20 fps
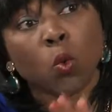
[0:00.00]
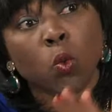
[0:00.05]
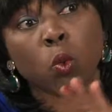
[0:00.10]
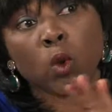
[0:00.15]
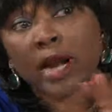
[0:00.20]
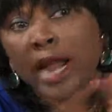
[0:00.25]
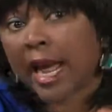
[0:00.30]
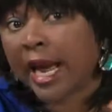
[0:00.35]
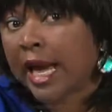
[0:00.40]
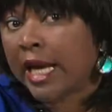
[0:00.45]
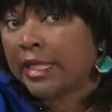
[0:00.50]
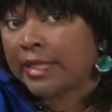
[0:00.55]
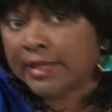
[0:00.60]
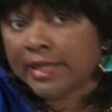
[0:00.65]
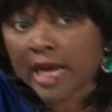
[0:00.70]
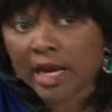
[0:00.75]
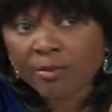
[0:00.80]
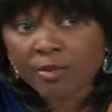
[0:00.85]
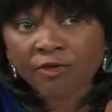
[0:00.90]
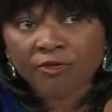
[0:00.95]
Like I
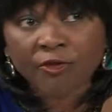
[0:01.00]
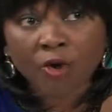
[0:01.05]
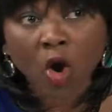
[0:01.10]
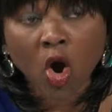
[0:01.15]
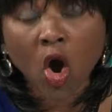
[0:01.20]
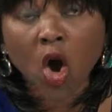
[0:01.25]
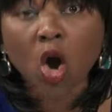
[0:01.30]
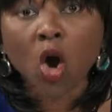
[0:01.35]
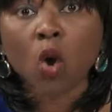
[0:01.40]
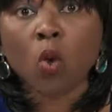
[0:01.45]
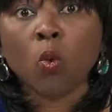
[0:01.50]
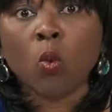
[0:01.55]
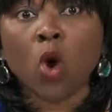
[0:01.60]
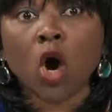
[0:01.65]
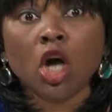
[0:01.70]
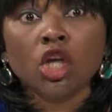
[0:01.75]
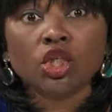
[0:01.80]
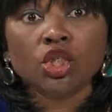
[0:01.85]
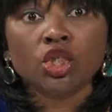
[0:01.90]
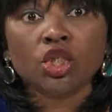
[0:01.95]
said before,
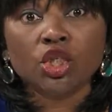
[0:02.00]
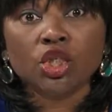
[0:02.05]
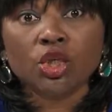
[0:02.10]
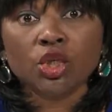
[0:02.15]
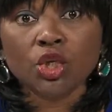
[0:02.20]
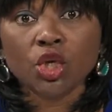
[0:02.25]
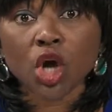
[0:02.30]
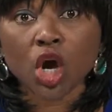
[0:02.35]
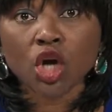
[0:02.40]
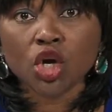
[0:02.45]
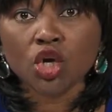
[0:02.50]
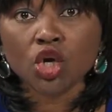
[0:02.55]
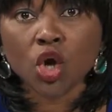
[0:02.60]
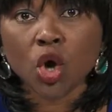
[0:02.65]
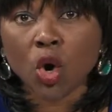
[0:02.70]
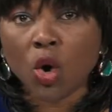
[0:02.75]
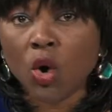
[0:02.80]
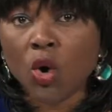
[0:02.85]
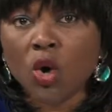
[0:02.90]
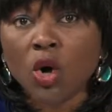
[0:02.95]
what you do not
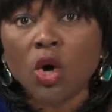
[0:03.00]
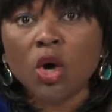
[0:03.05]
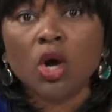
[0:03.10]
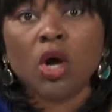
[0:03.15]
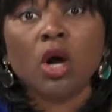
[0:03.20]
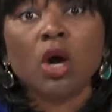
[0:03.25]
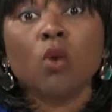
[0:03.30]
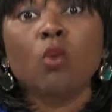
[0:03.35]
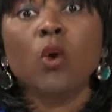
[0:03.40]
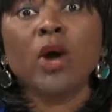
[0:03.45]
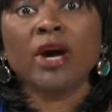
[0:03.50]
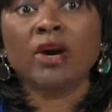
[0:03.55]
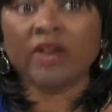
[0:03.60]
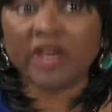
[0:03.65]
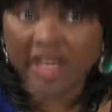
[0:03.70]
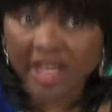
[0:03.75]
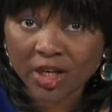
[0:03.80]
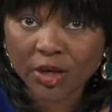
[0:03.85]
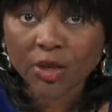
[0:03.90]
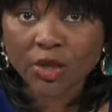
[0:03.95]
know will
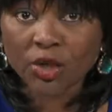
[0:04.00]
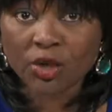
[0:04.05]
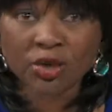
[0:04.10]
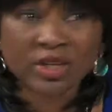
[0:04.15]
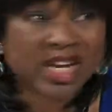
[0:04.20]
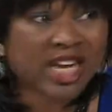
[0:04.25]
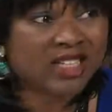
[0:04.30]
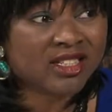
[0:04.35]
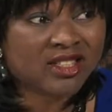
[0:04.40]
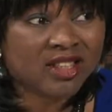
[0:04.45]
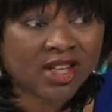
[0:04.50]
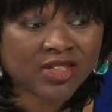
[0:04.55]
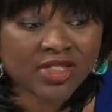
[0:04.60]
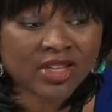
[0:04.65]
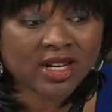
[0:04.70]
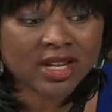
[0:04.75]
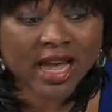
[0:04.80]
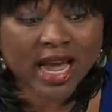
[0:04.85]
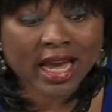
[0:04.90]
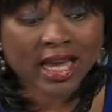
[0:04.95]
kill you. There's
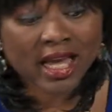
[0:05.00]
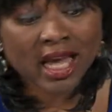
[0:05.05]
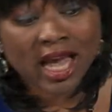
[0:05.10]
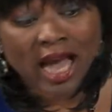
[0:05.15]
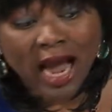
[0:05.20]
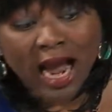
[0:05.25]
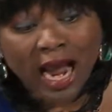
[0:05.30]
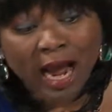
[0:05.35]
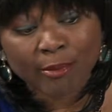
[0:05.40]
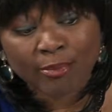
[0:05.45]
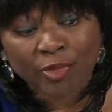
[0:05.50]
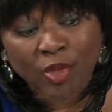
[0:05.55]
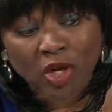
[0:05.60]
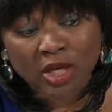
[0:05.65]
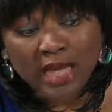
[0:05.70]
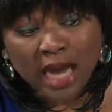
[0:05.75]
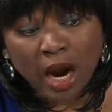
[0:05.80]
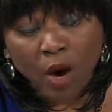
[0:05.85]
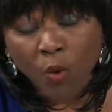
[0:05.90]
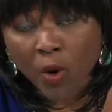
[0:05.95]
nothing like, I'm
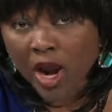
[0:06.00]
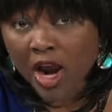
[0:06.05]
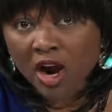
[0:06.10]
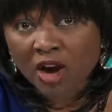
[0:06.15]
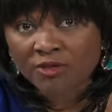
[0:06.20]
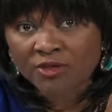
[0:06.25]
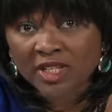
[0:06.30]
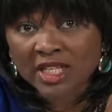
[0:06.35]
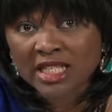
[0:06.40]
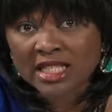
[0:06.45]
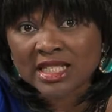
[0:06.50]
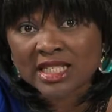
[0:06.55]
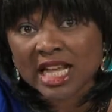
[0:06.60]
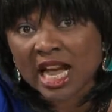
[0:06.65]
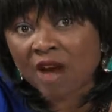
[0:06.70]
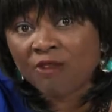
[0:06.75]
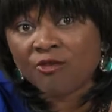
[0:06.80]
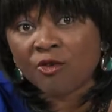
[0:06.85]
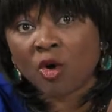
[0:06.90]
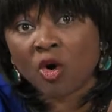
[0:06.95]
not aware of this,
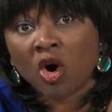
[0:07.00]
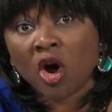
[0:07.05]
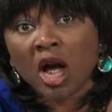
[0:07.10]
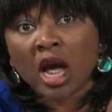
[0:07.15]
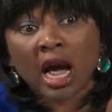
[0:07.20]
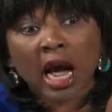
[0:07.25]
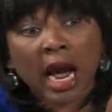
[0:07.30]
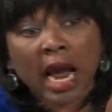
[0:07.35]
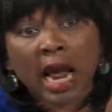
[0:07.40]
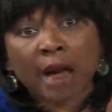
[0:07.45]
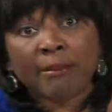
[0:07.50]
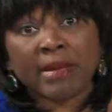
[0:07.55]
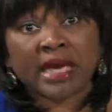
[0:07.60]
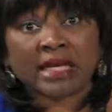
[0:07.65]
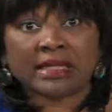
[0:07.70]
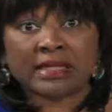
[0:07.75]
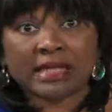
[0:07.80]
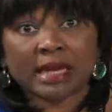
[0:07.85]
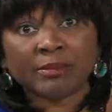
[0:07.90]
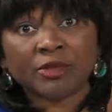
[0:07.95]
therefore I am
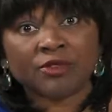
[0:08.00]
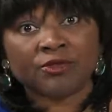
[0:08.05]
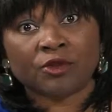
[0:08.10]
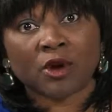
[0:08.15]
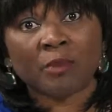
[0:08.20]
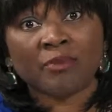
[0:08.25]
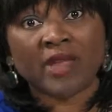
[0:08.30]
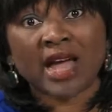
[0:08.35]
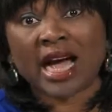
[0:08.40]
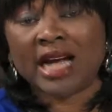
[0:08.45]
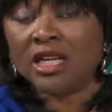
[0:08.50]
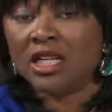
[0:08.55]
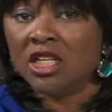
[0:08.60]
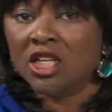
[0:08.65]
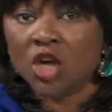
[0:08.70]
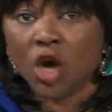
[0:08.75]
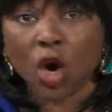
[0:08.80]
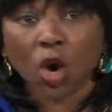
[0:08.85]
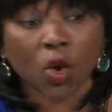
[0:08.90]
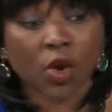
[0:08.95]
exempt from that.
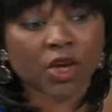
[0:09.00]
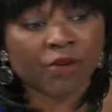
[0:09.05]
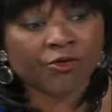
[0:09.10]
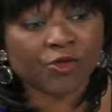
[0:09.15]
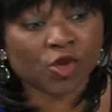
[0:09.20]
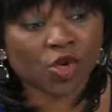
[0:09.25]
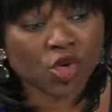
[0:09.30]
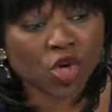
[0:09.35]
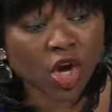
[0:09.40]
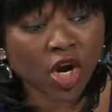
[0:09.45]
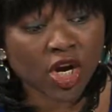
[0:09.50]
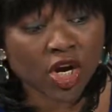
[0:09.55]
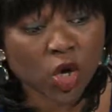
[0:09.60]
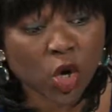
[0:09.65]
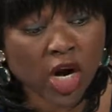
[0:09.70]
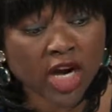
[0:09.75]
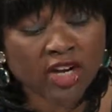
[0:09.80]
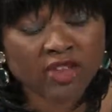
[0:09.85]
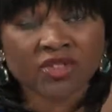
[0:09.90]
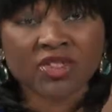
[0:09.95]
No, if you do not know
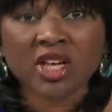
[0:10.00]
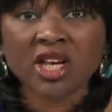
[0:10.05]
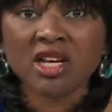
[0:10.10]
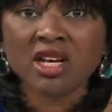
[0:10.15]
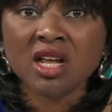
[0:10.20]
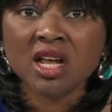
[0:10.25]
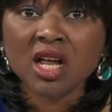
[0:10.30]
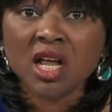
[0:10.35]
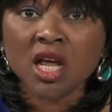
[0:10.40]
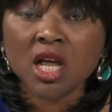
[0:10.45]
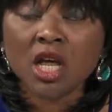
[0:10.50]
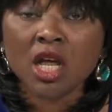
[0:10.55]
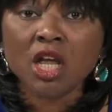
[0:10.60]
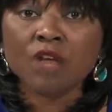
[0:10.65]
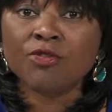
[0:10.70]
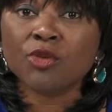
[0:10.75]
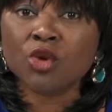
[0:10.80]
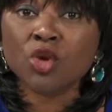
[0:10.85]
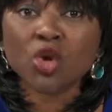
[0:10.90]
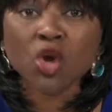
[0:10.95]
anything,
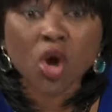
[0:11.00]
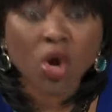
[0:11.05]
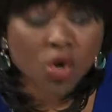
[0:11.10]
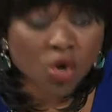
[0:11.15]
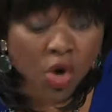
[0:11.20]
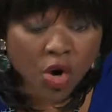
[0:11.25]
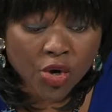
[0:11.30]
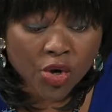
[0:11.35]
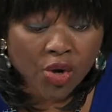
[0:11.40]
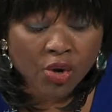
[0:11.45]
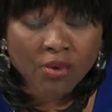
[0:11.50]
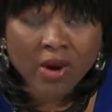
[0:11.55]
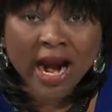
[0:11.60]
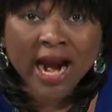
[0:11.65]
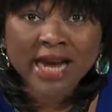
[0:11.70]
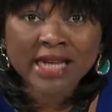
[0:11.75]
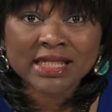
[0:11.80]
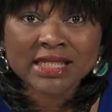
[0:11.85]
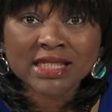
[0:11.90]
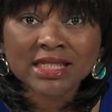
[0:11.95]
if you do not know your
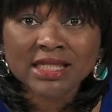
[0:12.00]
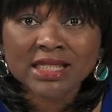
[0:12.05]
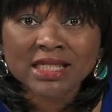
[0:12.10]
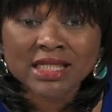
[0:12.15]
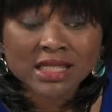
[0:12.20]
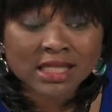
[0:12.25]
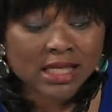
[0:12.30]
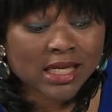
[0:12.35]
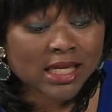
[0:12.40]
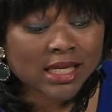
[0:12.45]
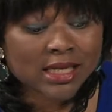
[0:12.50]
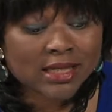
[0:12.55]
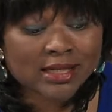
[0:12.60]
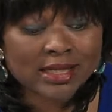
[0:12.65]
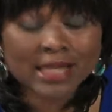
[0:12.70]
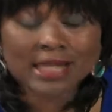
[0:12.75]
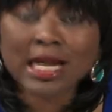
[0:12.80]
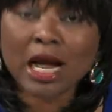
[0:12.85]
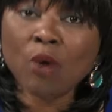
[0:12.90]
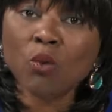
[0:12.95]
right,
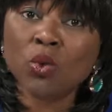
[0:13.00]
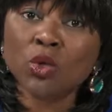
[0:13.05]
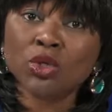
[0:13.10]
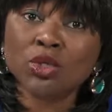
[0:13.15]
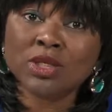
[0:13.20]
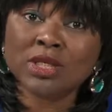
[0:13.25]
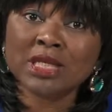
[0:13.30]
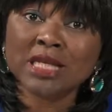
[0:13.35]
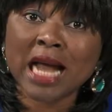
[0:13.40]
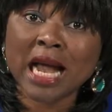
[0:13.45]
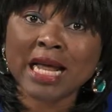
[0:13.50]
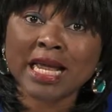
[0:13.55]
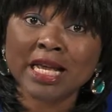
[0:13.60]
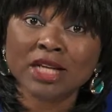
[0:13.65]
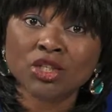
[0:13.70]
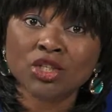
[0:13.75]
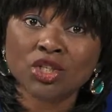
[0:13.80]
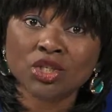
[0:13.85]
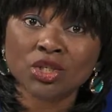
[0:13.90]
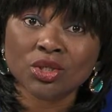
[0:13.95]
Satan will use it
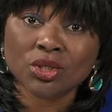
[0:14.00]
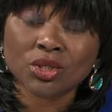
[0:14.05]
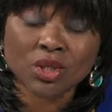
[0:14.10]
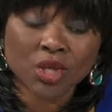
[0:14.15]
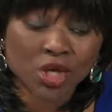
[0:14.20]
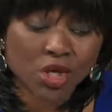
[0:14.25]
against you.